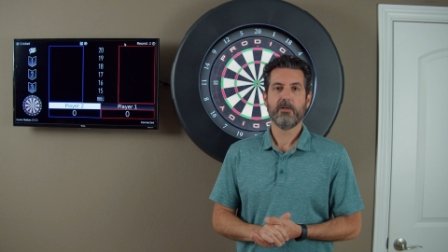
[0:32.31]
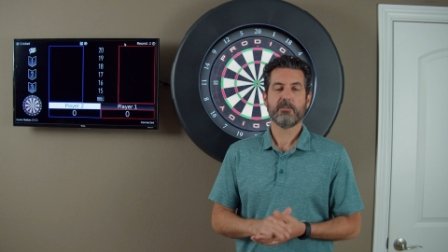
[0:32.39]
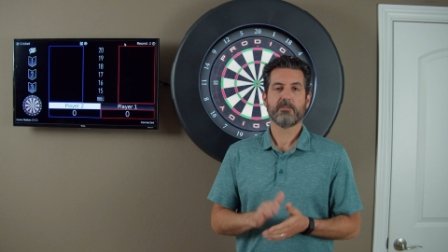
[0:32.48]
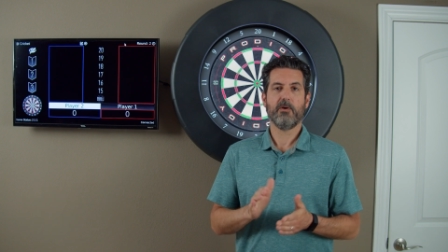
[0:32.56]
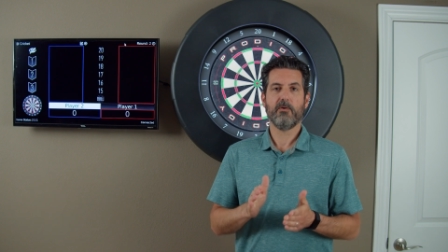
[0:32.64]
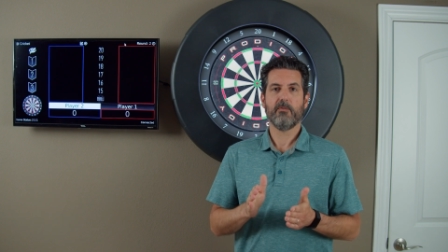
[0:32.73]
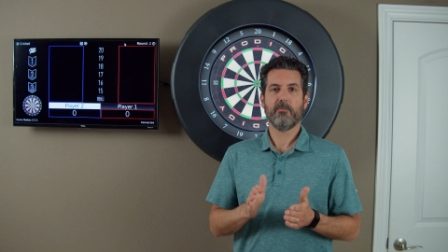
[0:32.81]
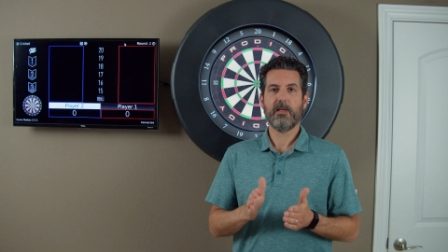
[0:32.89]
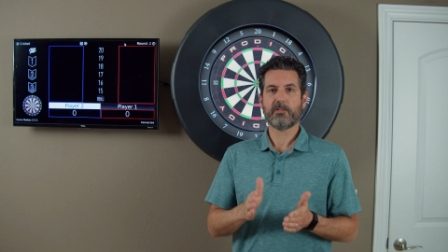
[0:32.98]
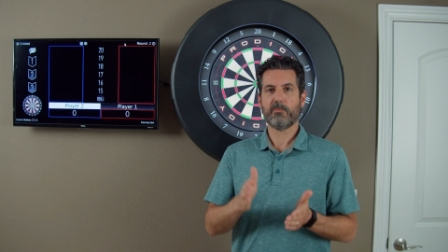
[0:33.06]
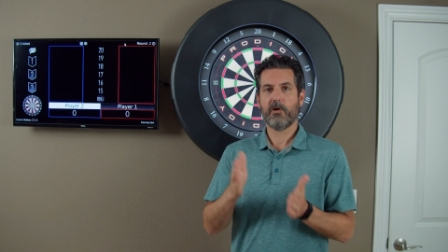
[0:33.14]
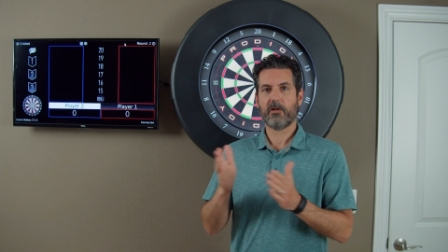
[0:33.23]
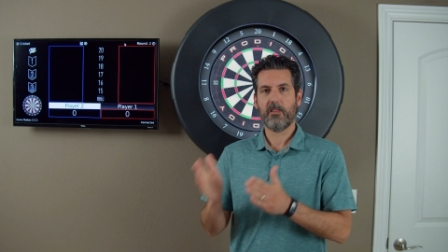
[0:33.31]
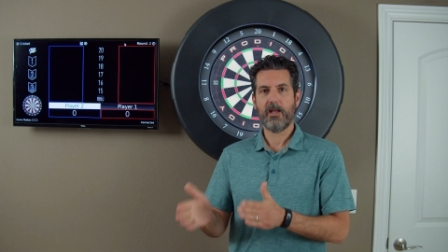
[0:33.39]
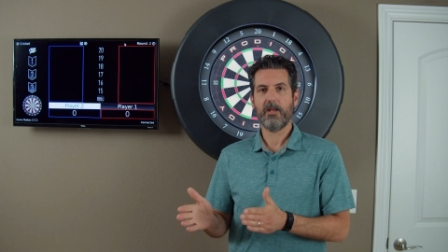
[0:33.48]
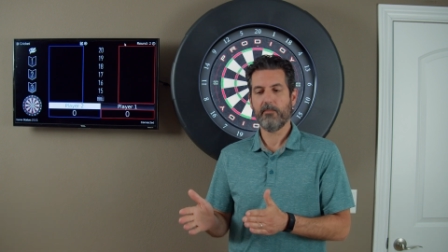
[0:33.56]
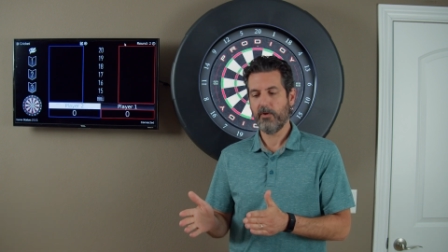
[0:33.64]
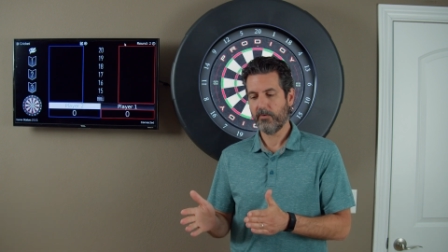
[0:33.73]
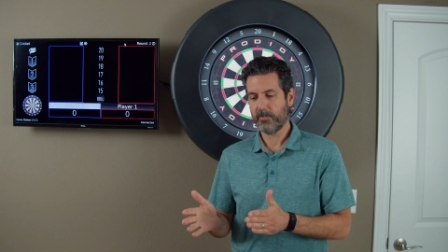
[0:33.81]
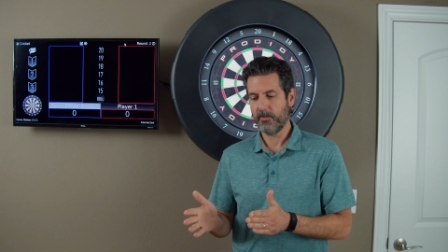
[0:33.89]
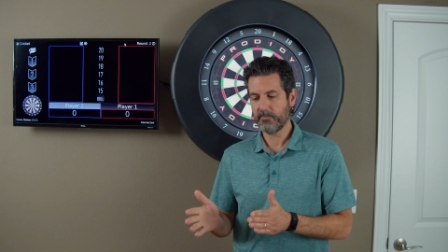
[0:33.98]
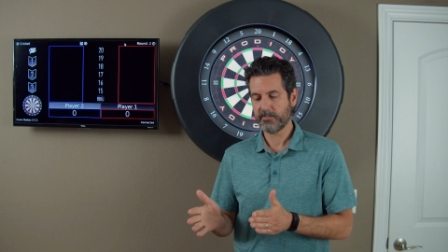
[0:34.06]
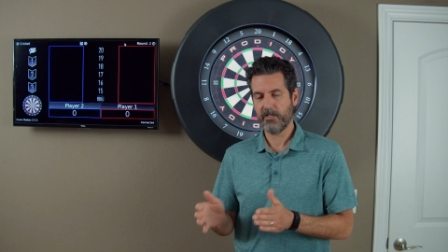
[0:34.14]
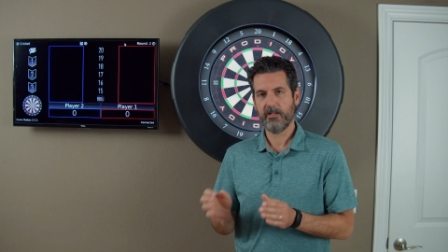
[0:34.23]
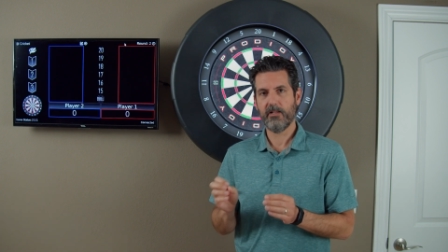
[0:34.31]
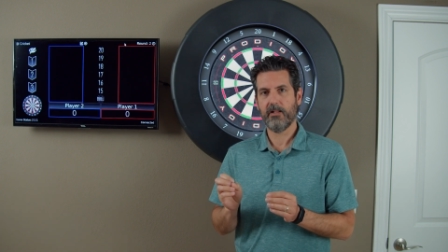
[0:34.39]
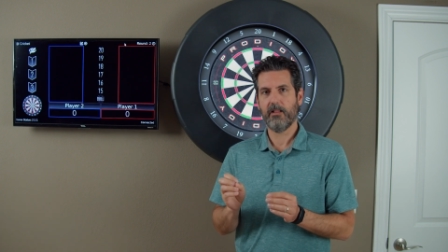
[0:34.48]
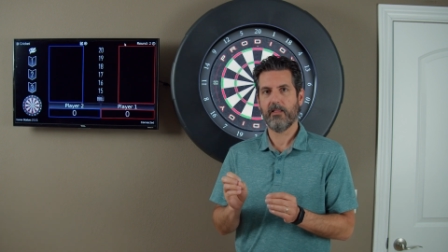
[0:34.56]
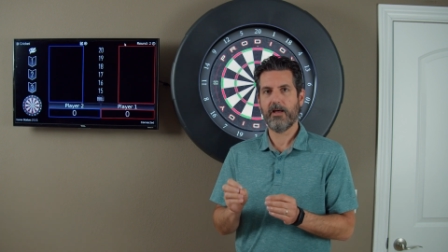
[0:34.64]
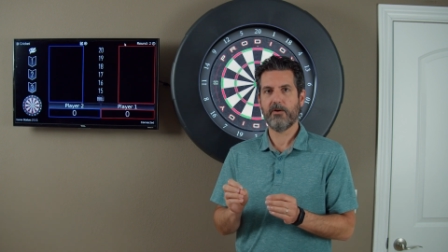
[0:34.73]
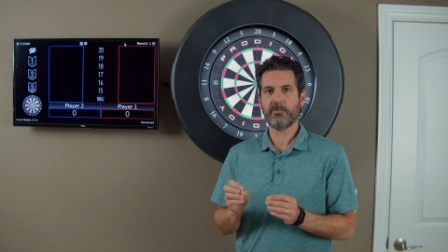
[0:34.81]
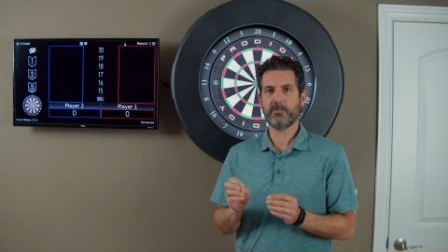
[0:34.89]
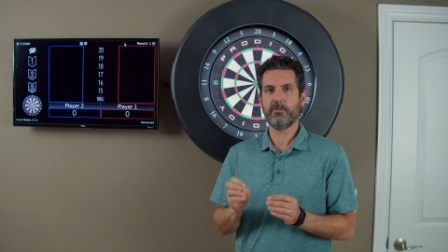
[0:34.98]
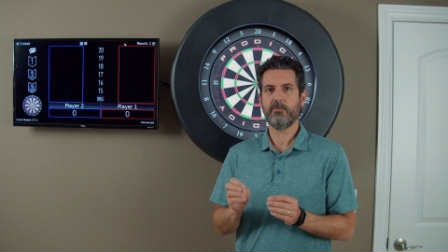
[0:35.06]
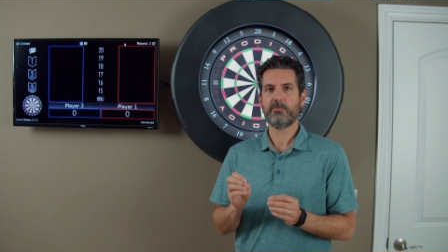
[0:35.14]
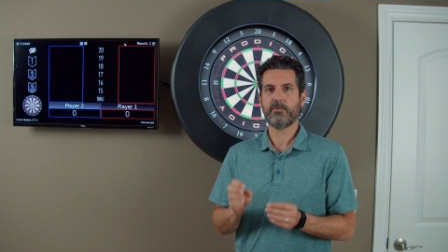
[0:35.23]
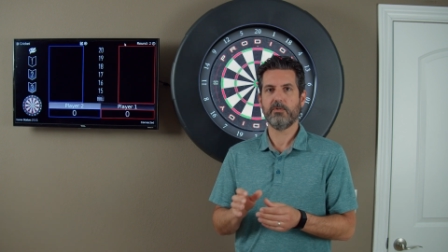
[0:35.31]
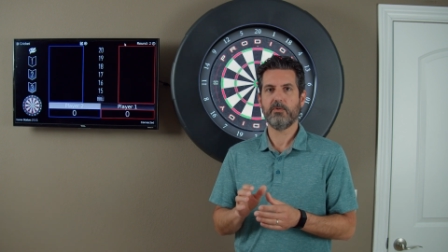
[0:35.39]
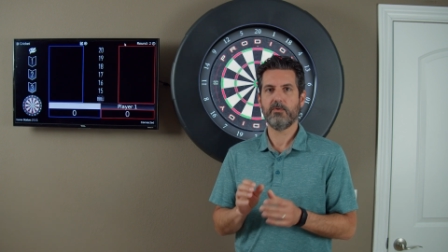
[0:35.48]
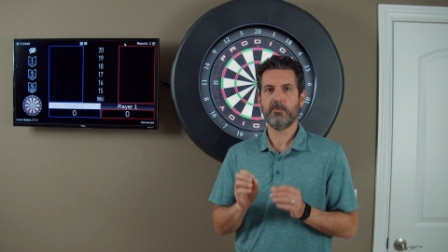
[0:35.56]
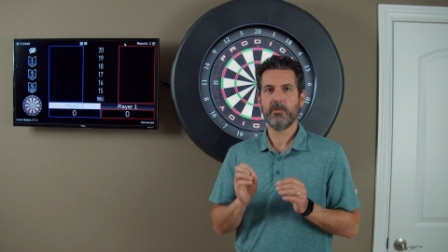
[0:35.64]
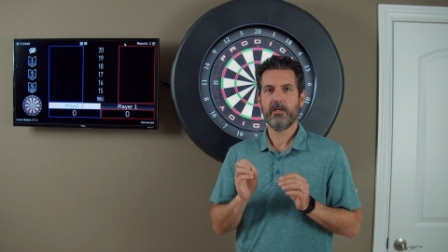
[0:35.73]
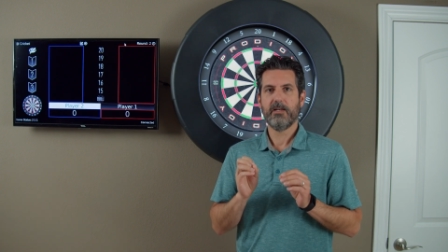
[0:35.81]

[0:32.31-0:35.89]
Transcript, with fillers: So that's where client mode comes in and allows you to